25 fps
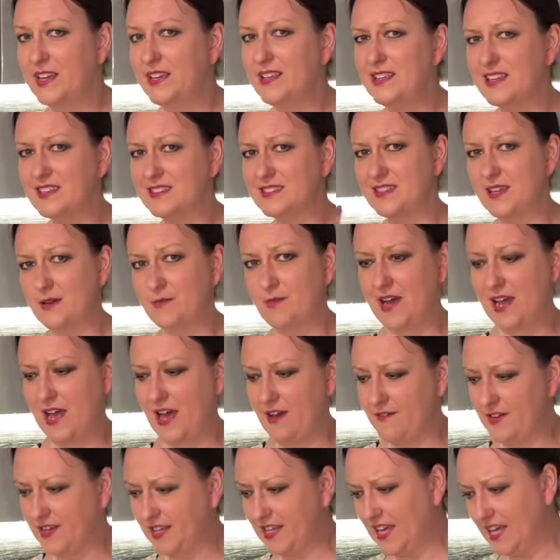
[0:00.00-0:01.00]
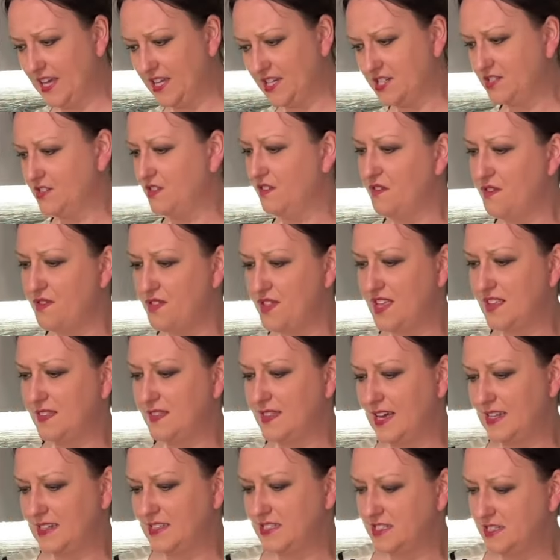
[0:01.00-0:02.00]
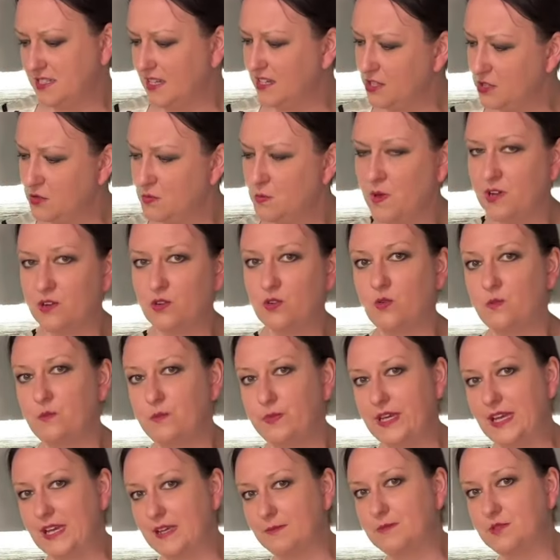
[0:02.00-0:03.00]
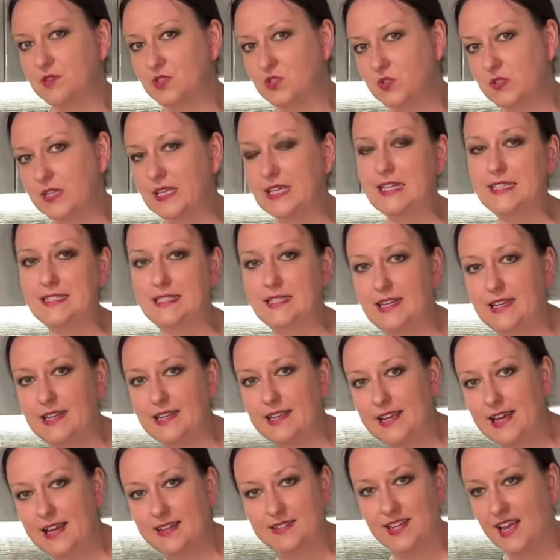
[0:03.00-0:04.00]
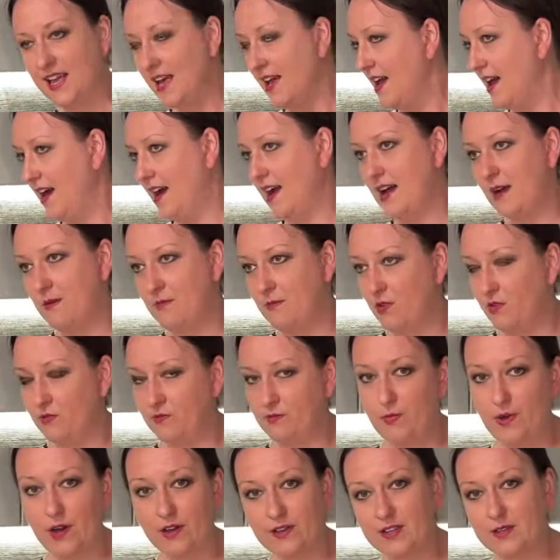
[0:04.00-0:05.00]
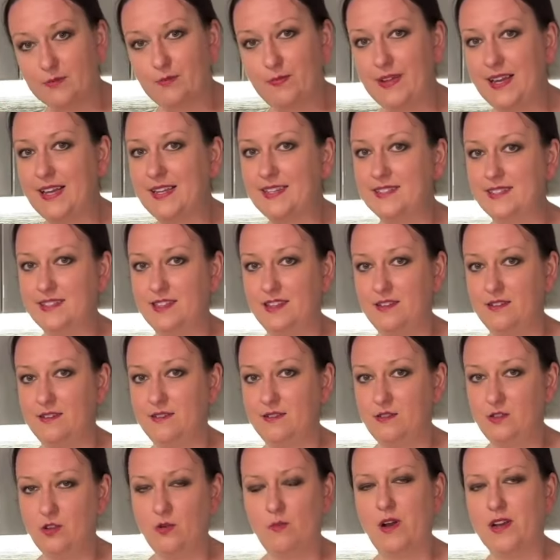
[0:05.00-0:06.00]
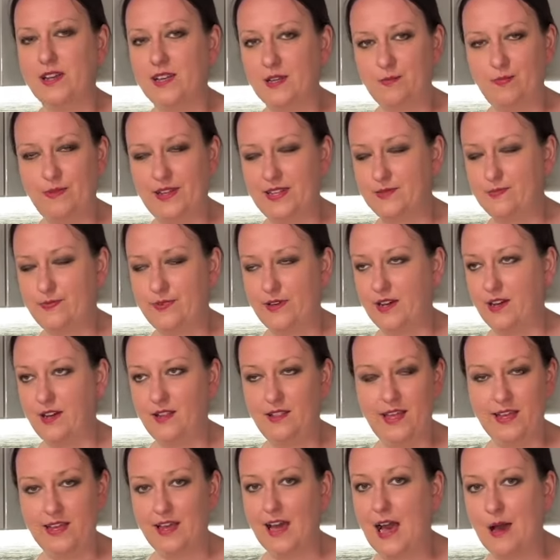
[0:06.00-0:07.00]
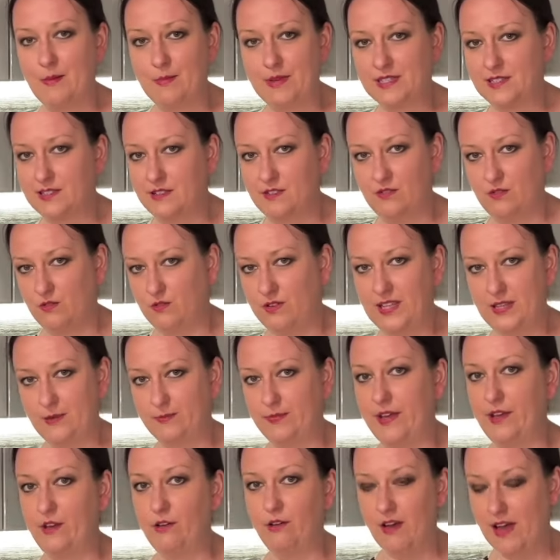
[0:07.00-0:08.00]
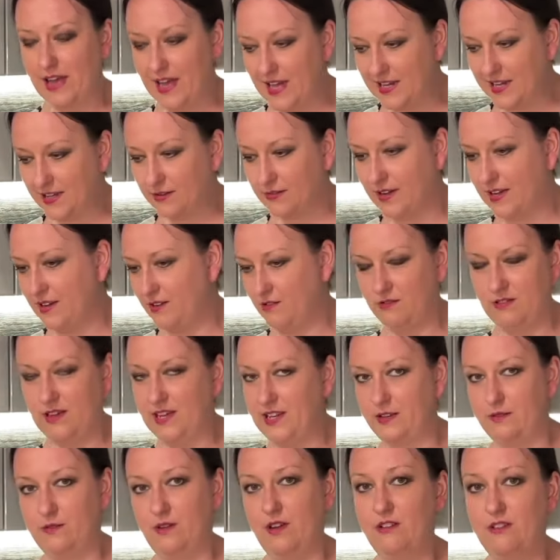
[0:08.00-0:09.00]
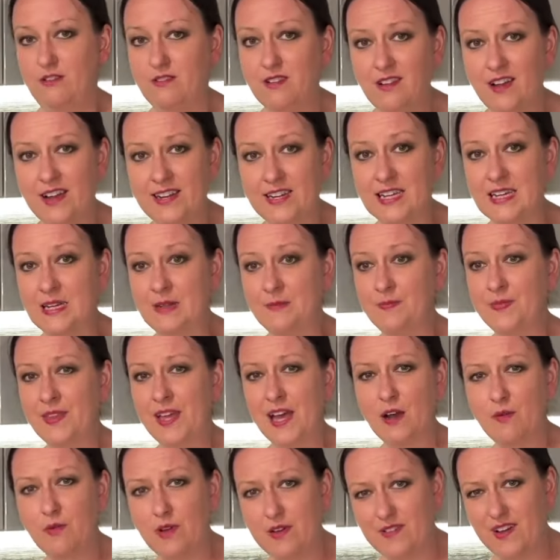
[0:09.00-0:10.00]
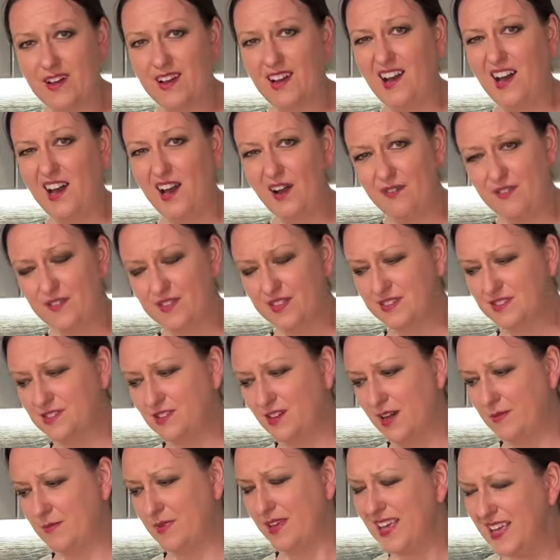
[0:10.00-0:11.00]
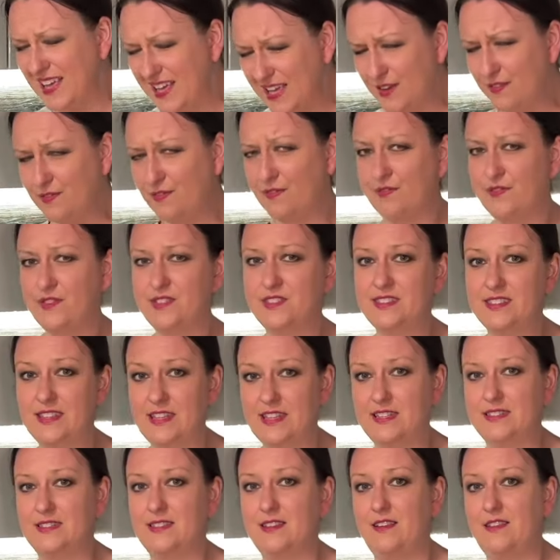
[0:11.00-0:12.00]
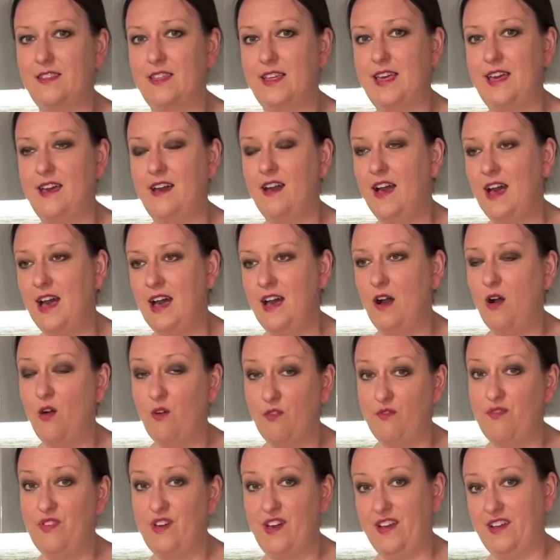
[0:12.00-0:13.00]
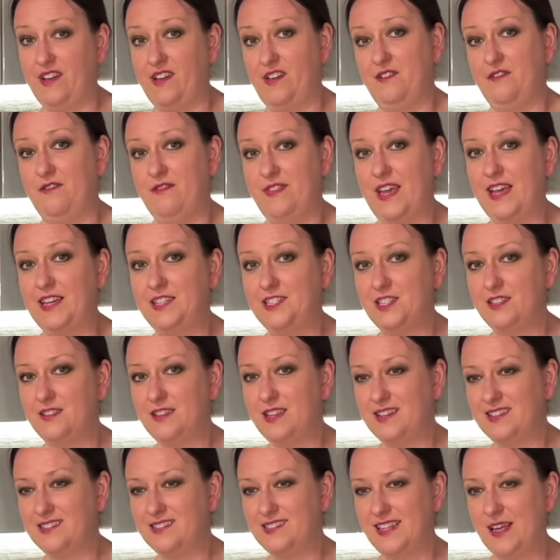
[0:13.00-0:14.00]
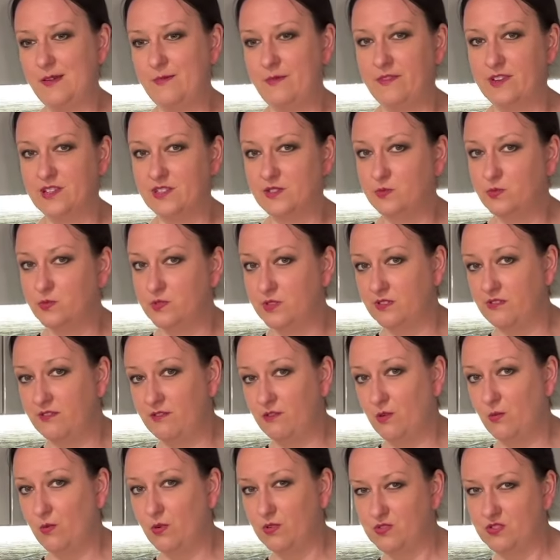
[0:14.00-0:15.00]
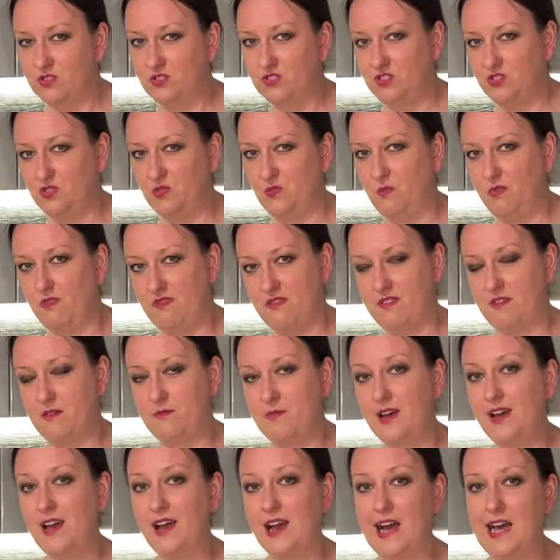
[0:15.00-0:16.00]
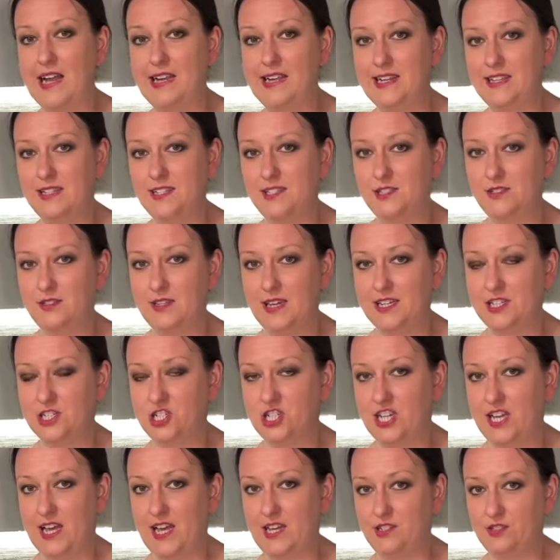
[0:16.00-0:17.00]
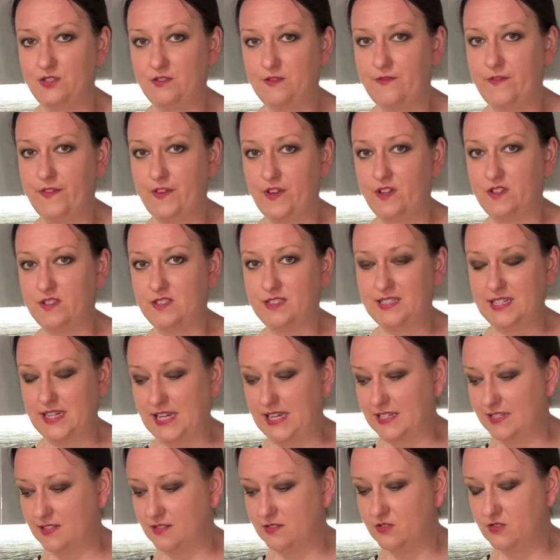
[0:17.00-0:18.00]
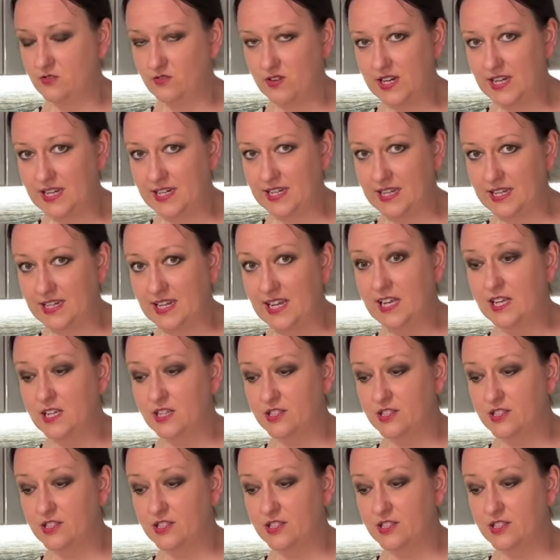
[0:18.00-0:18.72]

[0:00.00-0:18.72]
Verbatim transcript: Yes, they might have occasional thing that you might not be able to easily get um, on marketplace, no marketplace, but like Amazon or eBay or anywhere or anywhere online. However, half of the time, if these things are there of that kind of nature, that some of us wouldn't even know what to do with them unless you actually had your first aid training.